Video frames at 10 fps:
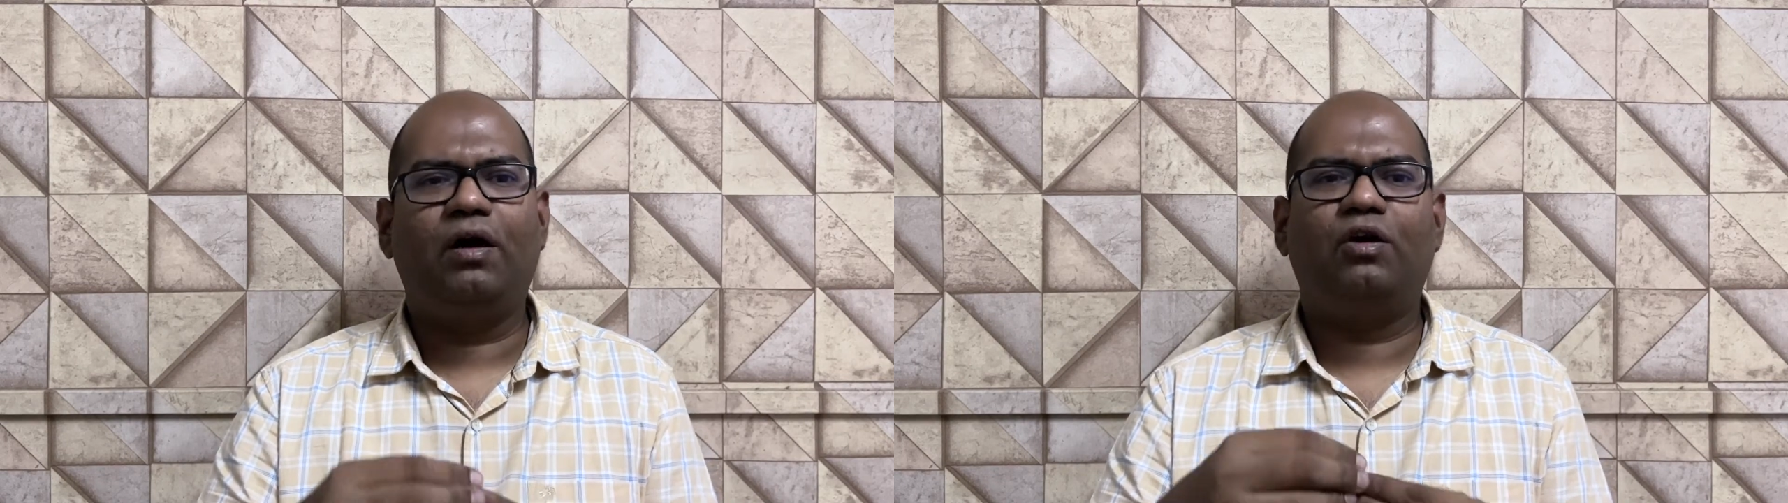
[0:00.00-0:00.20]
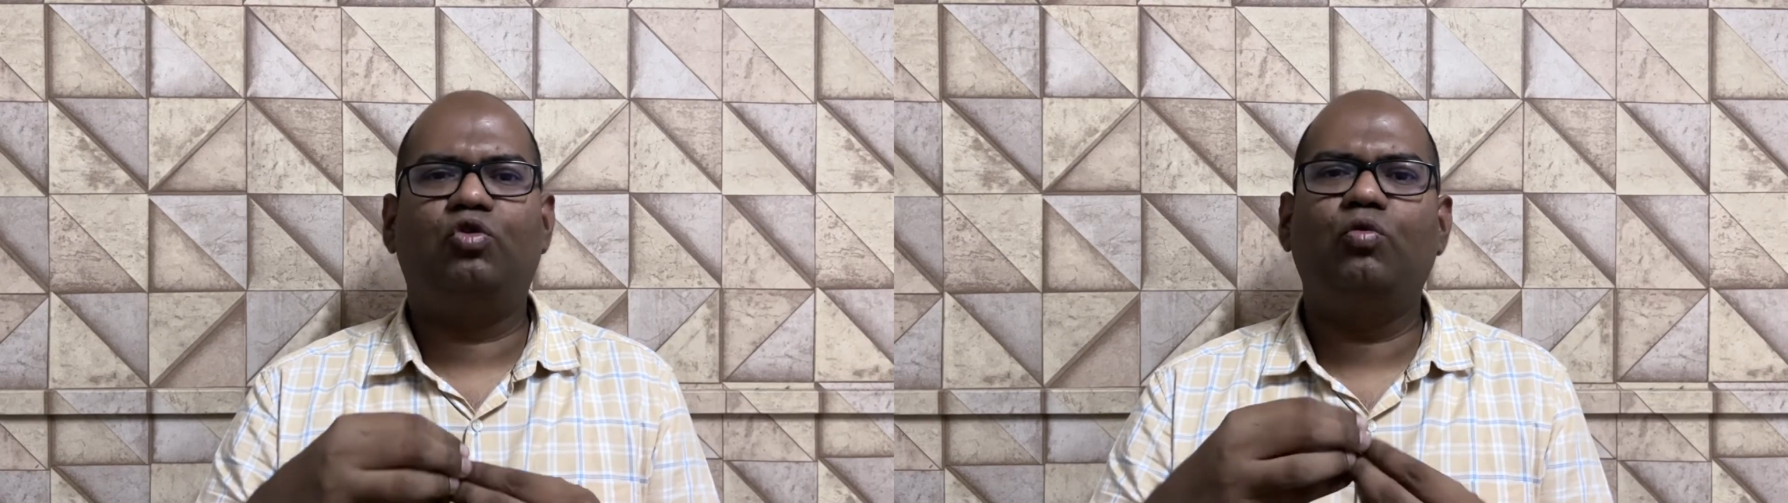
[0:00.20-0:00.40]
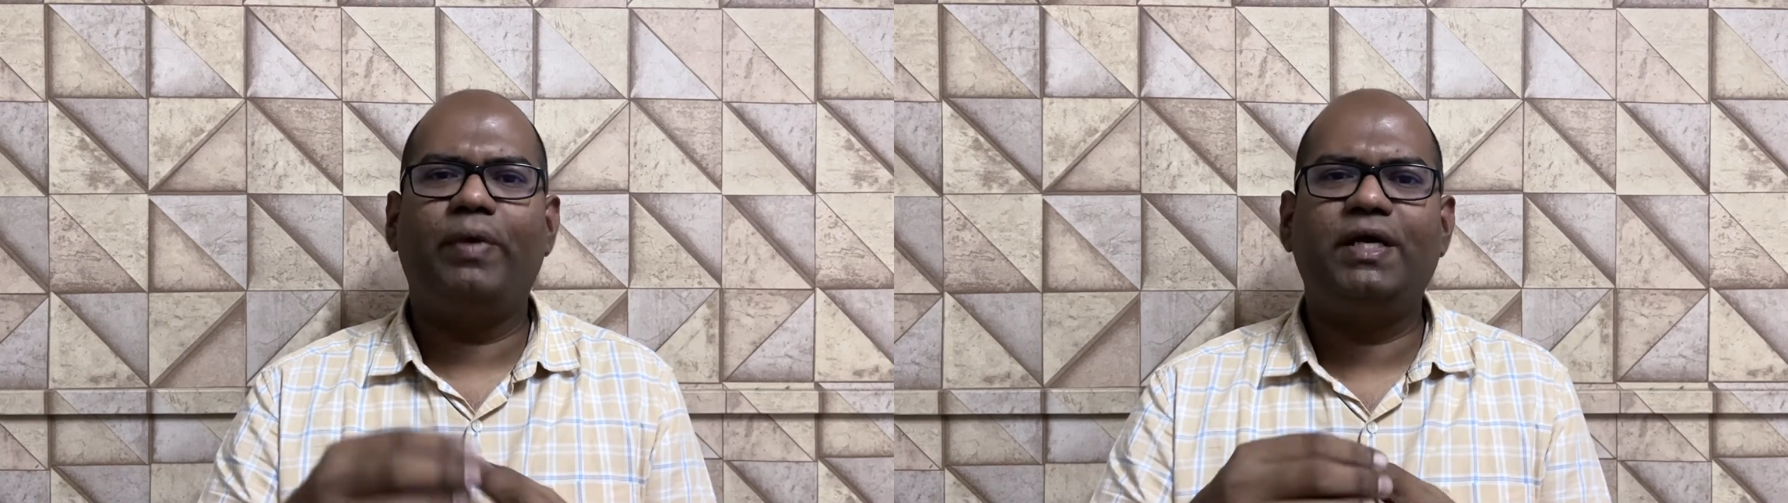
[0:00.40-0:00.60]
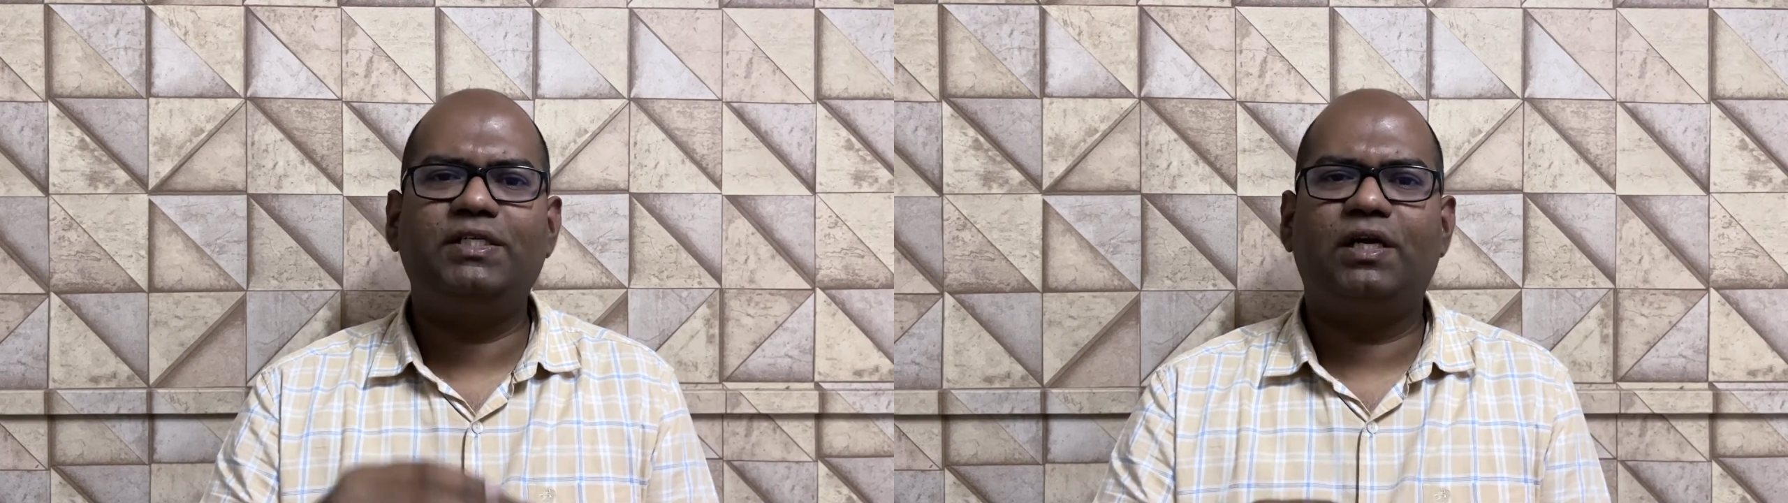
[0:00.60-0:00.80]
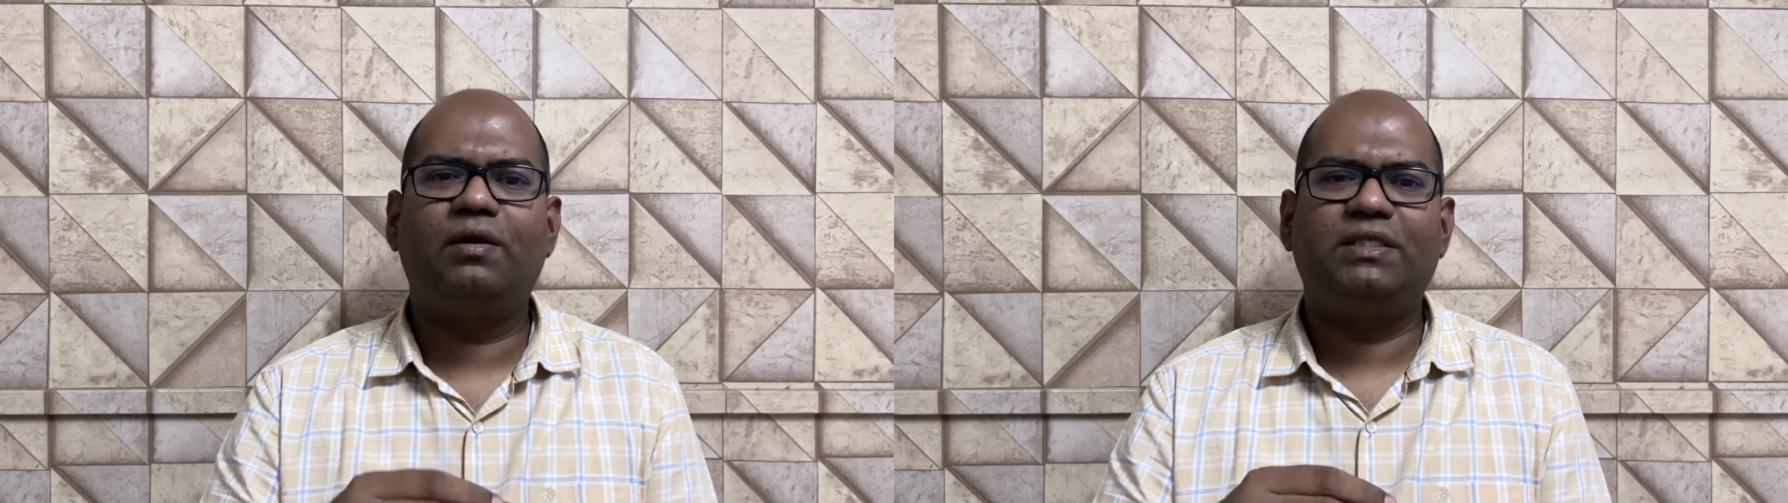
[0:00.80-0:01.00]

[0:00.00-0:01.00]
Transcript: or two major